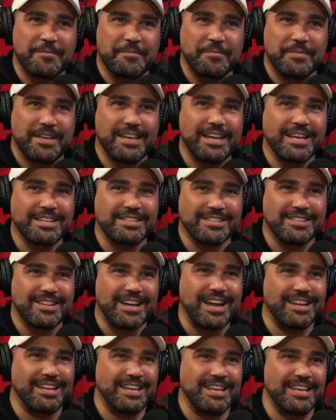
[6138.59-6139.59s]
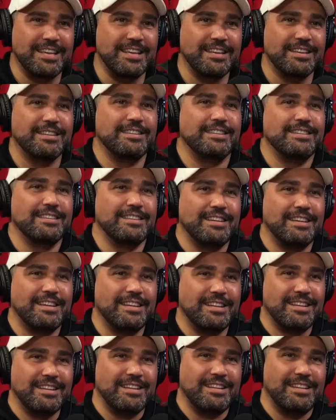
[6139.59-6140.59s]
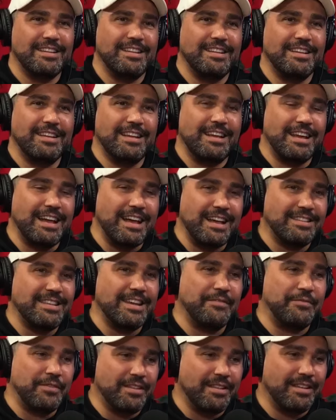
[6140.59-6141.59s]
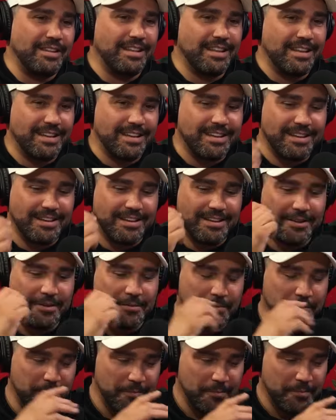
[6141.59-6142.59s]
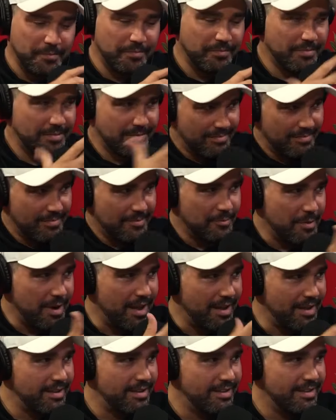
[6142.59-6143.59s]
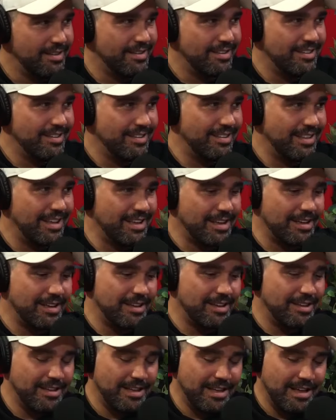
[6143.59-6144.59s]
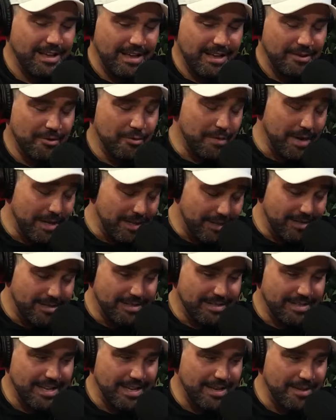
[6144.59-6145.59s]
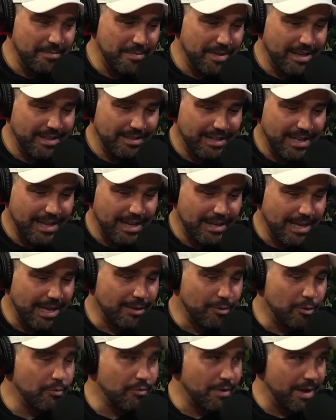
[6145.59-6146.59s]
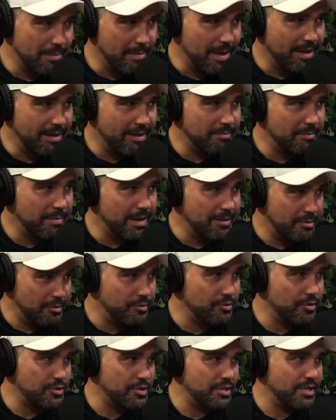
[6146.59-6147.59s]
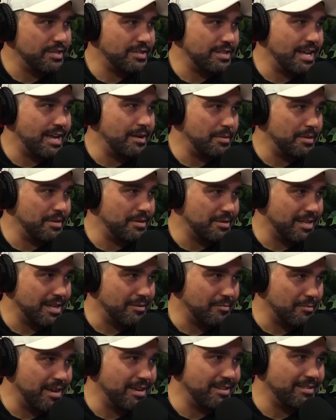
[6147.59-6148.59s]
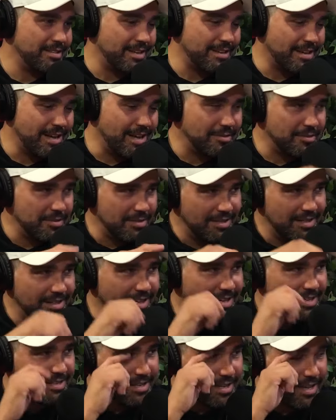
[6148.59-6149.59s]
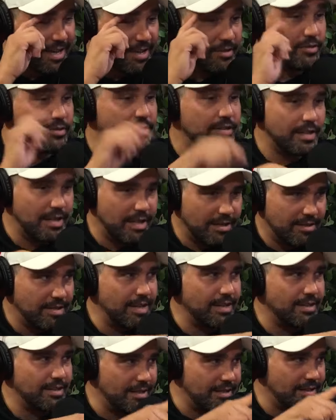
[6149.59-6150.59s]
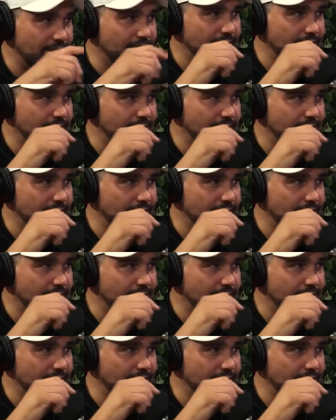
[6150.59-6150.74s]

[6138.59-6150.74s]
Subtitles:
He gets a lot of heat. I definitely like Ray. Like I know Ray listens to him, and I call Ray my nutritionist now because like Ray's like constantly like, hey, you should take this